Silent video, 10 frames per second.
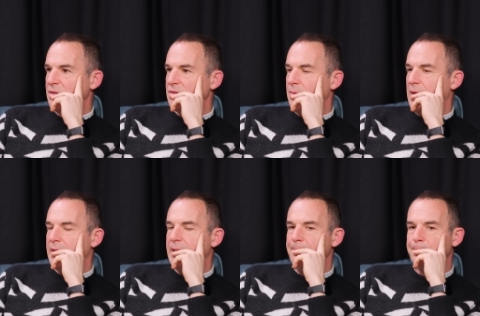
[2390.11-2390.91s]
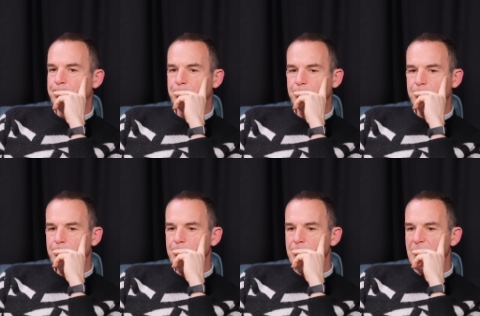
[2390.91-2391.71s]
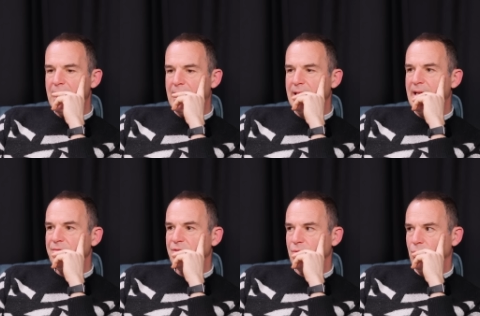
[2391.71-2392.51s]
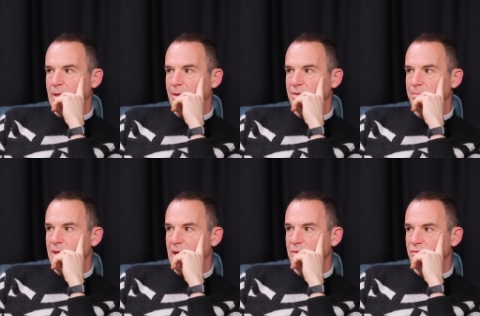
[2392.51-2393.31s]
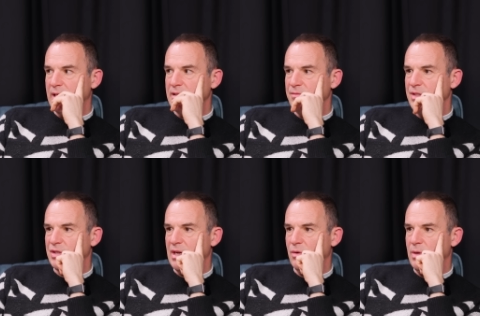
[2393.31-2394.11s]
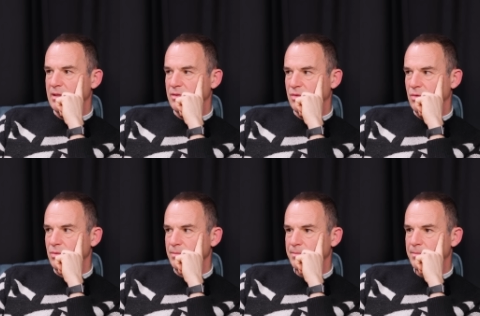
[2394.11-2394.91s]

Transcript: So I, um, I left school. I was I was relatively shy and quiet at school.